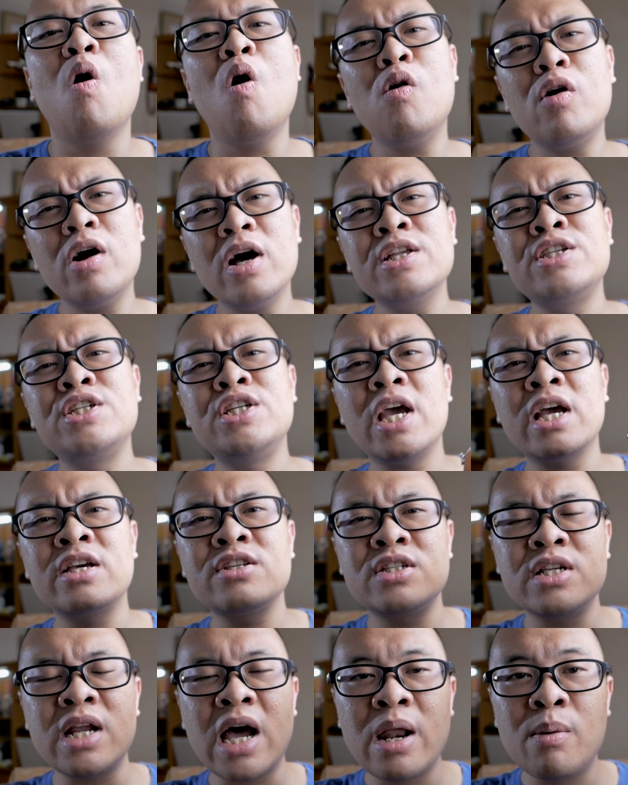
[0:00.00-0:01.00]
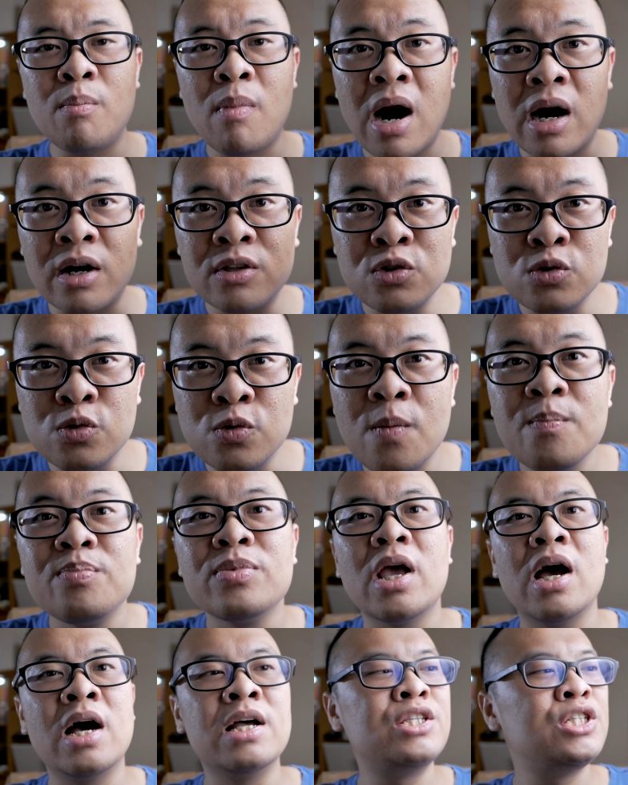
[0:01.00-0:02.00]
Or a GX9 Mark II,
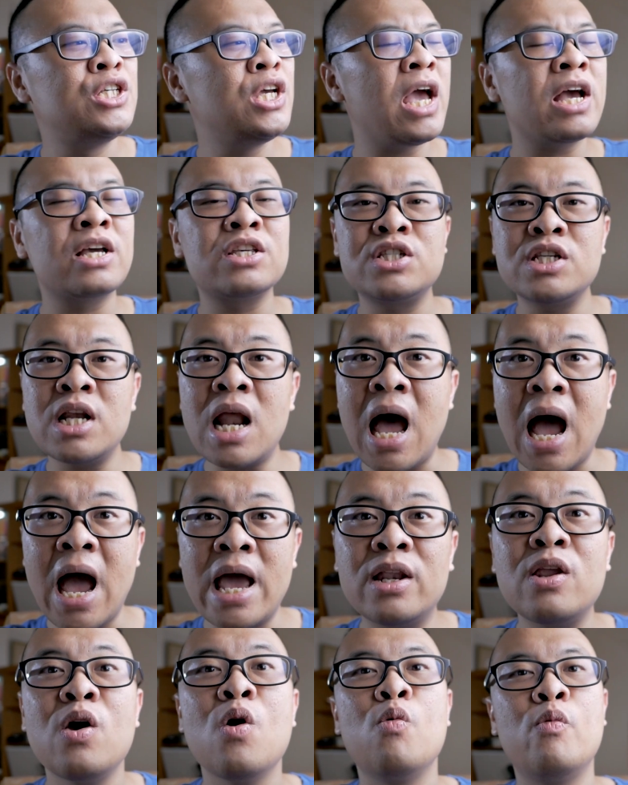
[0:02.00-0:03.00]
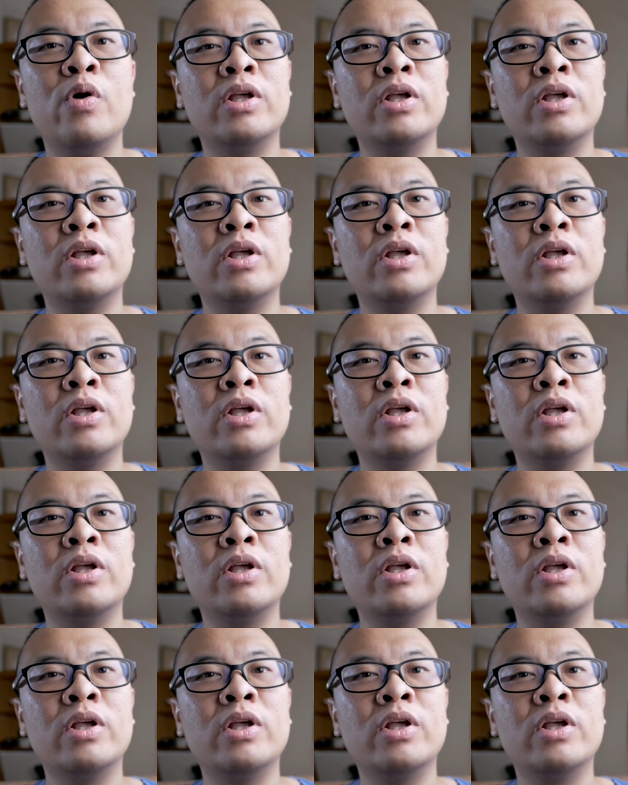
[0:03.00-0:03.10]
a GX9